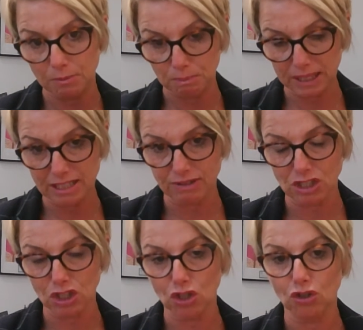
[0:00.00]
please rest
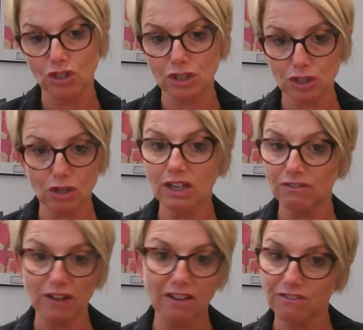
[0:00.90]
assured, in school, if
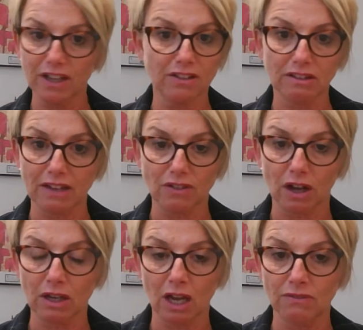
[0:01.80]
I feel that they've
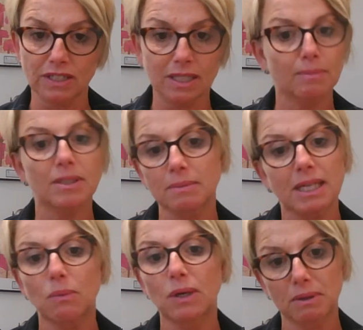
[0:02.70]
got COVID symptoms, I
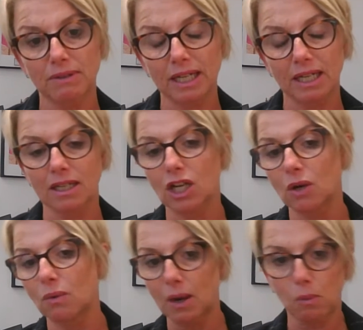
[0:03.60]
will be ringing
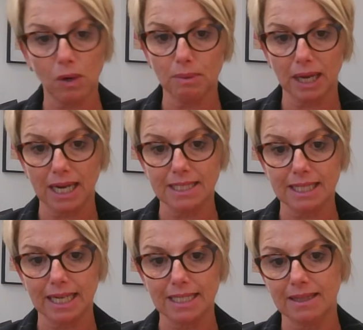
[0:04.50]
you, I will be
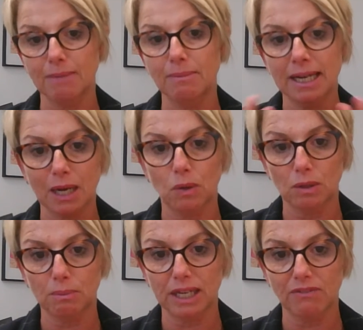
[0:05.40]
isolating them, and I will
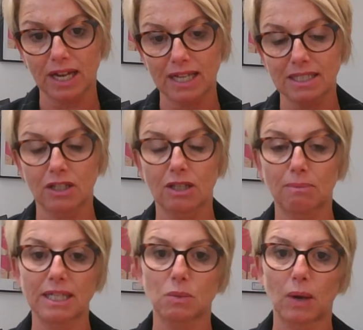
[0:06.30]
be advising you the
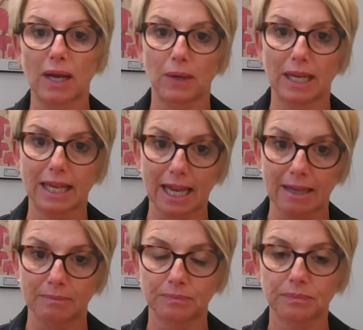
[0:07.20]
best way we can.